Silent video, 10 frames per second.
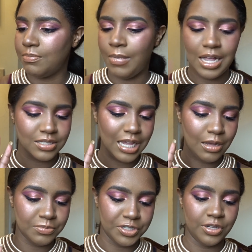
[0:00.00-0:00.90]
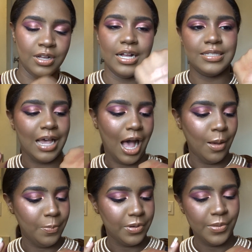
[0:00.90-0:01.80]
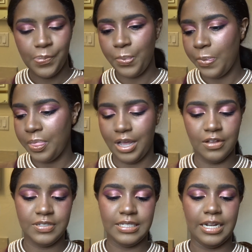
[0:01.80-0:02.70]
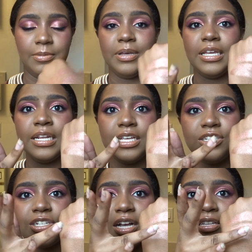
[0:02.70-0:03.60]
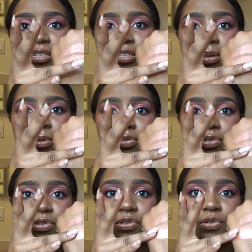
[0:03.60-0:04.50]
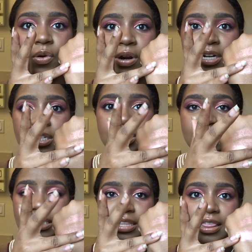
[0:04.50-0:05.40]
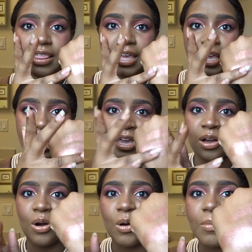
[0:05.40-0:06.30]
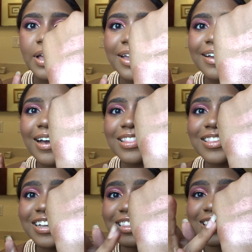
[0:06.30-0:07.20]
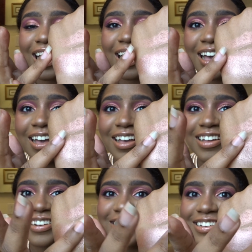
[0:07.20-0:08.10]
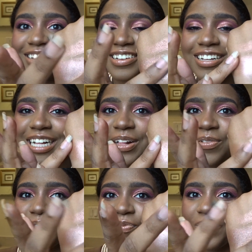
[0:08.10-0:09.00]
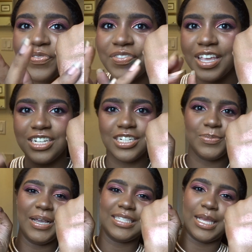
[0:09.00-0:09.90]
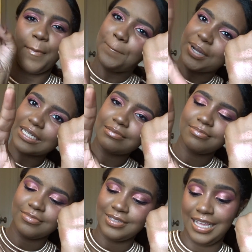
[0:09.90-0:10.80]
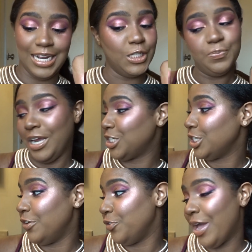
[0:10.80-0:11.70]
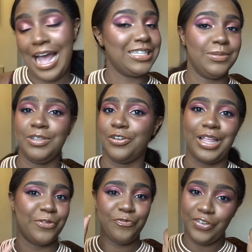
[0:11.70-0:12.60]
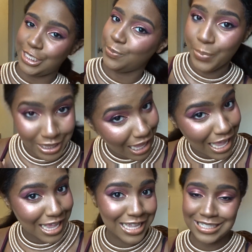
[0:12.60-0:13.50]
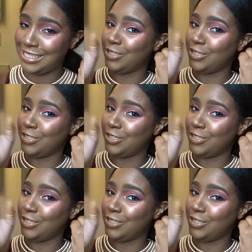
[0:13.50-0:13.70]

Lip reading: Moscow Mule atop of cinnamon is just the most gorgeous thing. Oh my God, look at that. It just makes it, and especially if you add some little like Fix Plus,